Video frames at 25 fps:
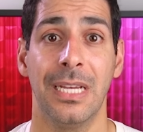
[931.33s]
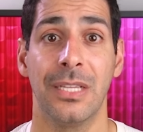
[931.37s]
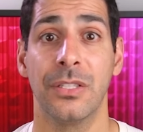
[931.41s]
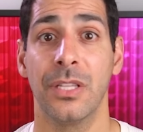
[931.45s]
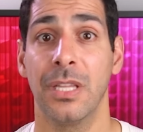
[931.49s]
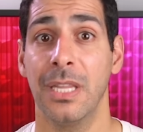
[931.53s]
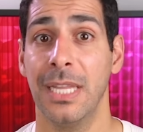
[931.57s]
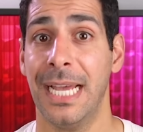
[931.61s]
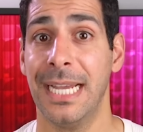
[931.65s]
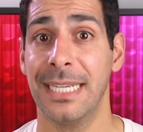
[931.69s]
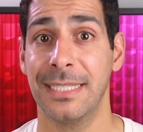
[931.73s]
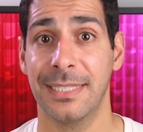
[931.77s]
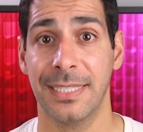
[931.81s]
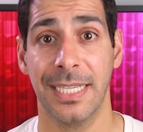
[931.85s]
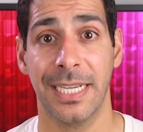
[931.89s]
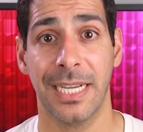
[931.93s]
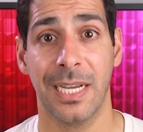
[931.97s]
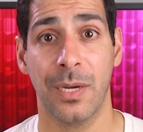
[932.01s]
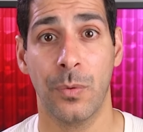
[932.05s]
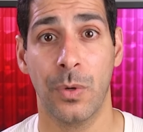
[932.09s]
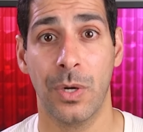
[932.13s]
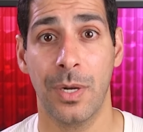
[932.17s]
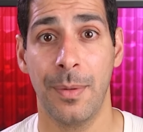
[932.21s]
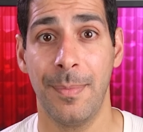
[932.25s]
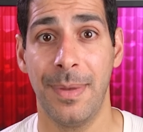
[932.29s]
Now the last thing
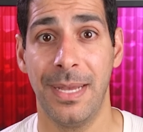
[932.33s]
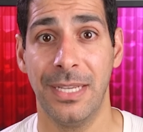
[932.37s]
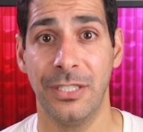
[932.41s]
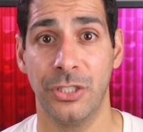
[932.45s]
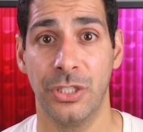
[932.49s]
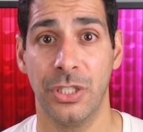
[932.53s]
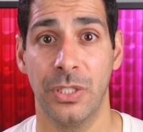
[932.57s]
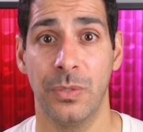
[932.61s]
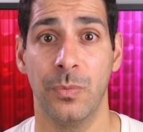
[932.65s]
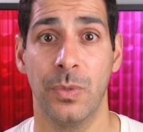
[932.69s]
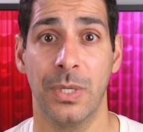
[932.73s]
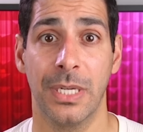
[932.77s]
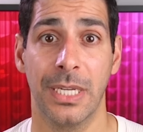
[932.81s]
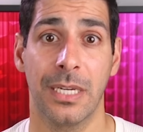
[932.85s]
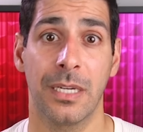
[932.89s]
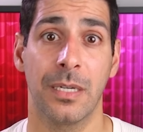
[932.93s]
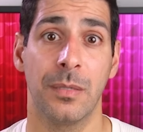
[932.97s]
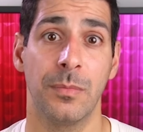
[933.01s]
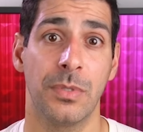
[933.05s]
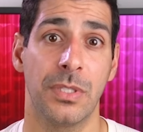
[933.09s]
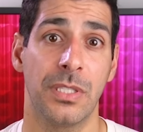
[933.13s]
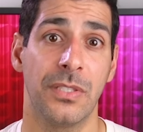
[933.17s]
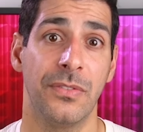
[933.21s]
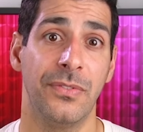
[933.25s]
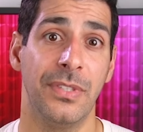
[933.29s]
I want to mention when it
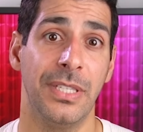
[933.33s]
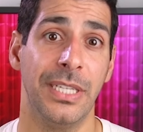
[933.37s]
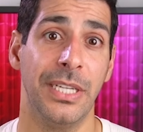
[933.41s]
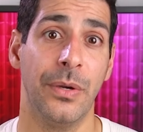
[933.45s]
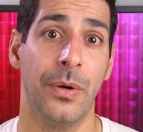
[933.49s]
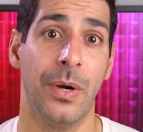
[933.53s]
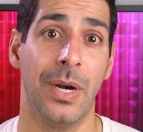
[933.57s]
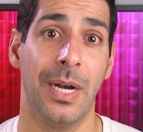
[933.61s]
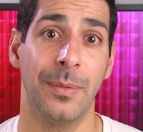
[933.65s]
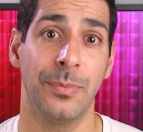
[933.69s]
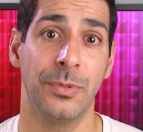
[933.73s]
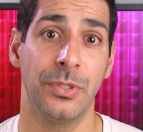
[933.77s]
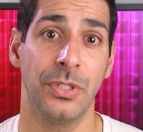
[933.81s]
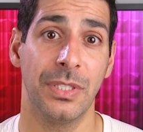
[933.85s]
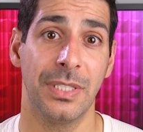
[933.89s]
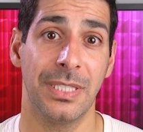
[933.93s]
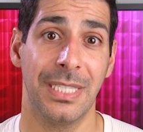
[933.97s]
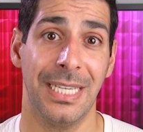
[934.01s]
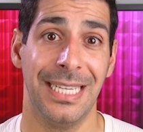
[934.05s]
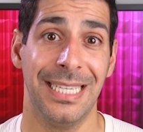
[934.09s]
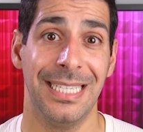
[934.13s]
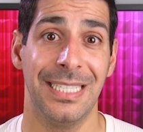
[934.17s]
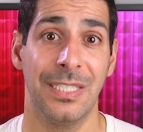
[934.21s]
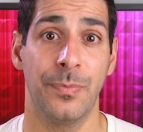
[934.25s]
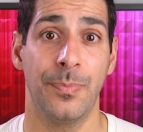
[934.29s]
comes to video
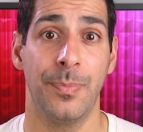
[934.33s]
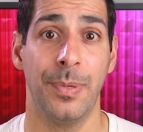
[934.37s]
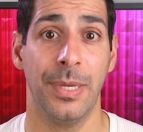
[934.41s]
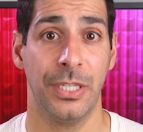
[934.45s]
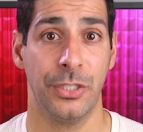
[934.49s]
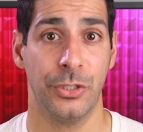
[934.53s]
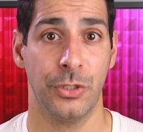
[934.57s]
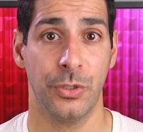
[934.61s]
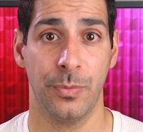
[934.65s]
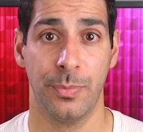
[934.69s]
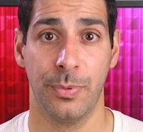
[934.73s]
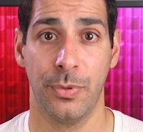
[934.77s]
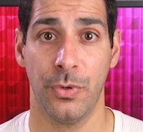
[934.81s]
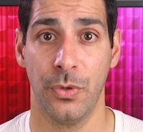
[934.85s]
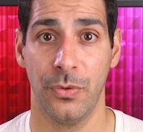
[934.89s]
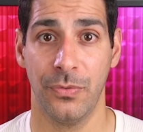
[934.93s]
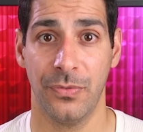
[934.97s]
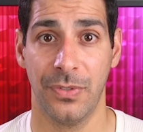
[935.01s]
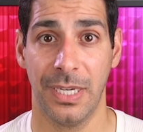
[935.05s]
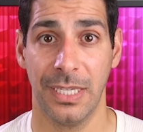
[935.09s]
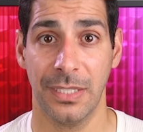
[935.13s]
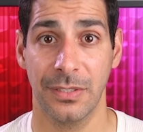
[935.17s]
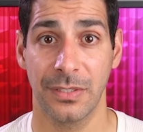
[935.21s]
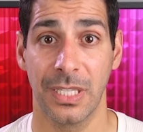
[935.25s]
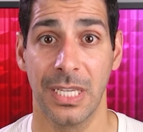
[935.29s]
options is picture
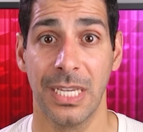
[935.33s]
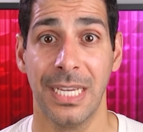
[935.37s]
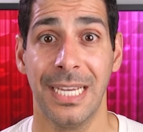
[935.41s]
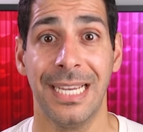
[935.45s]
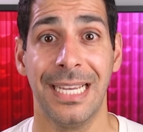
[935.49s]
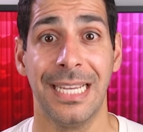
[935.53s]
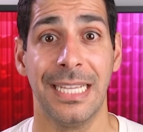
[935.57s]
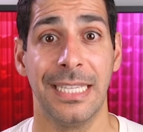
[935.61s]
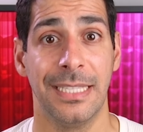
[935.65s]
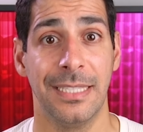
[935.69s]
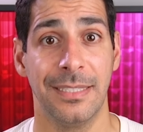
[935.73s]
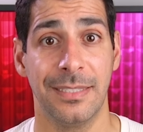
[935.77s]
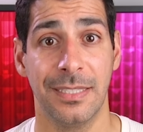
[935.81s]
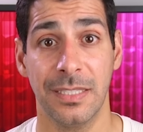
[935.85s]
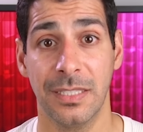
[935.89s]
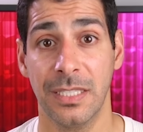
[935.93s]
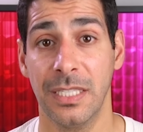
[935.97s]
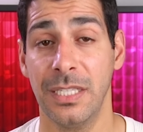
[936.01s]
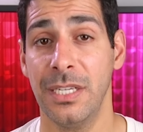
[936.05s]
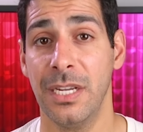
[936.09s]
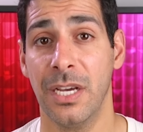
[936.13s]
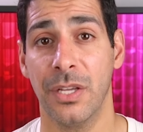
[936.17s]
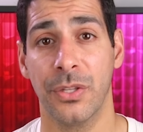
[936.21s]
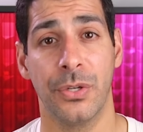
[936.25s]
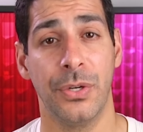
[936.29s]
profiles. This is
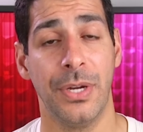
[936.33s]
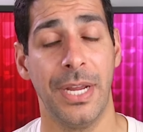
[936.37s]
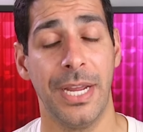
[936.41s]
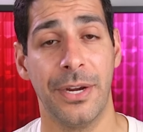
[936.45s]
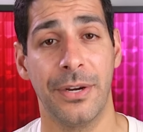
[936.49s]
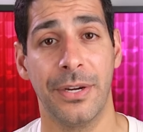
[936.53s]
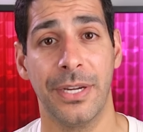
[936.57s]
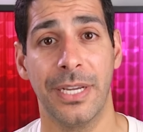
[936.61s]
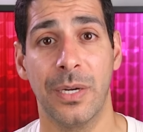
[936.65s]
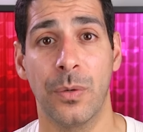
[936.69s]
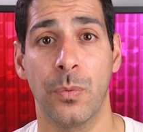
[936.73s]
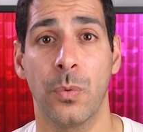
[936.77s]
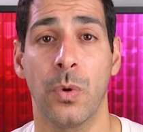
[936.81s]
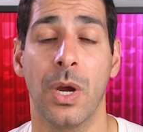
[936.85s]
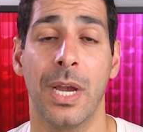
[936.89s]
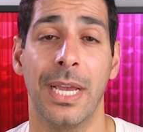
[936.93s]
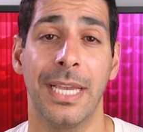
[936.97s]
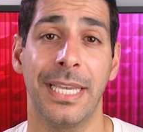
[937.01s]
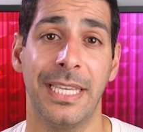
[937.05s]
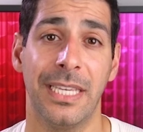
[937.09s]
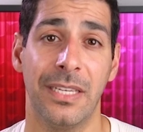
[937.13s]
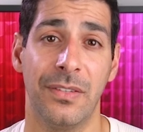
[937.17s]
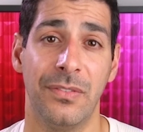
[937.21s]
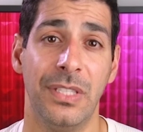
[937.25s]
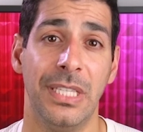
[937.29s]
another area where
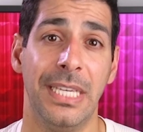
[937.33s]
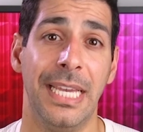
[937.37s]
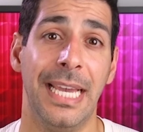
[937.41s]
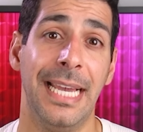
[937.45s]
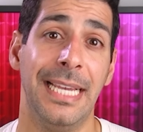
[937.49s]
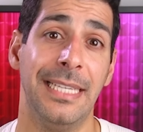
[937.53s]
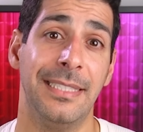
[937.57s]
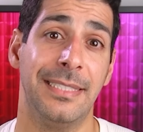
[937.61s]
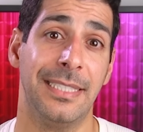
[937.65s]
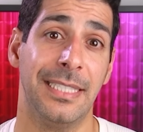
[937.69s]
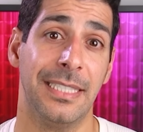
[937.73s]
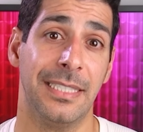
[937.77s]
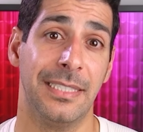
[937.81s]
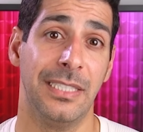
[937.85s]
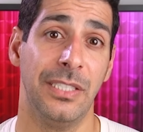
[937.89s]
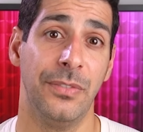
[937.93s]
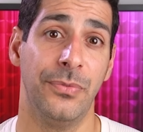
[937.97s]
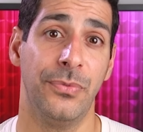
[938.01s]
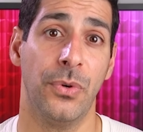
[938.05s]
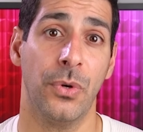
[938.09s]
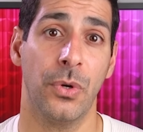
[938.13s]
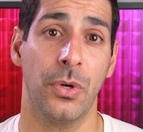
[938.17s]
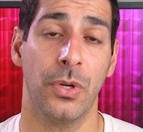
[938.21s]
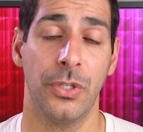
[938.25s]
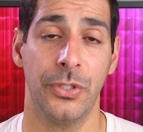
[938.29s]
I give the
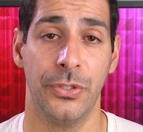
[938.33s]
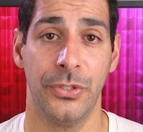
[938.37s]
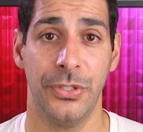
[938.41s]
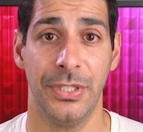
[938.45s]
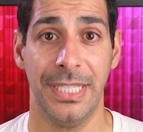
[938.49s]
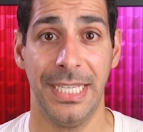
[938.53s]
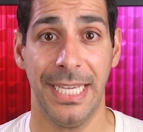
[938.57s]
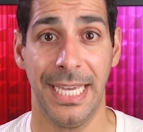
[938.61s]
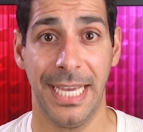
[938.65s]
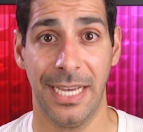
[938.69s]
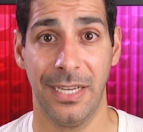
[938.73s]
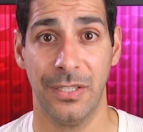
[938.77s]
A6400 the